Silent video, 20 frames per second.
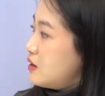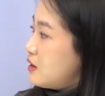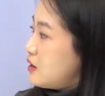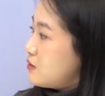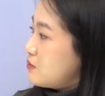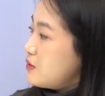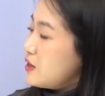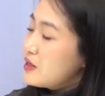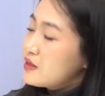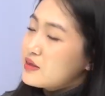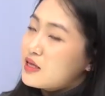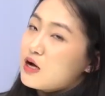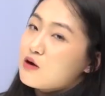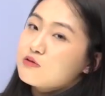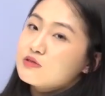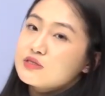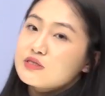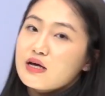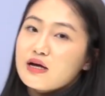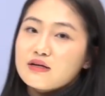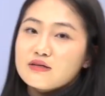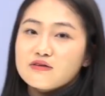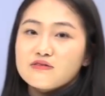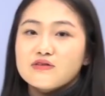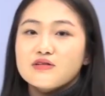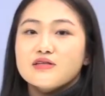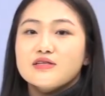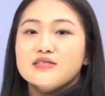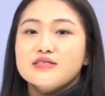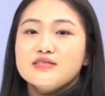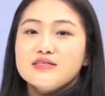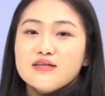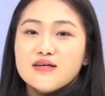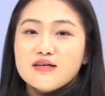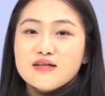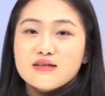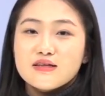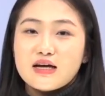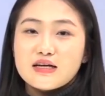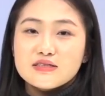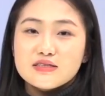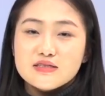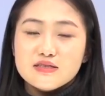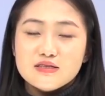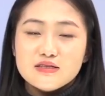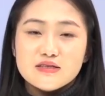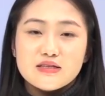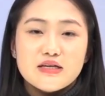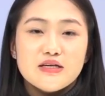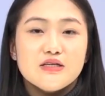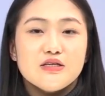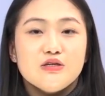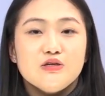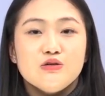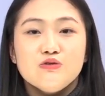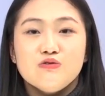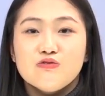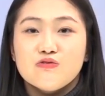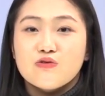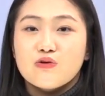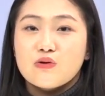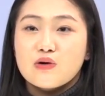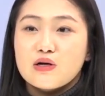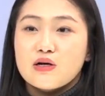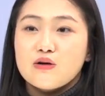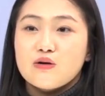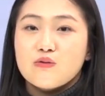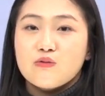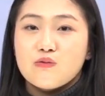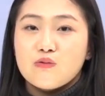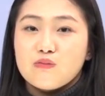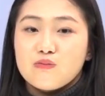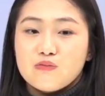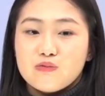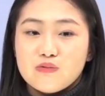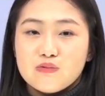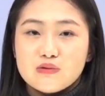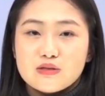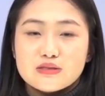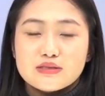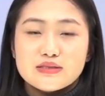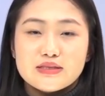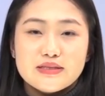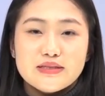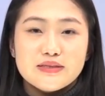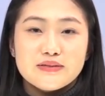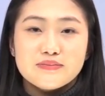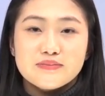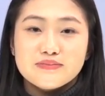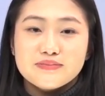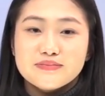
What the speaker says: All right, that was the end of the lesson. Thank you for listening.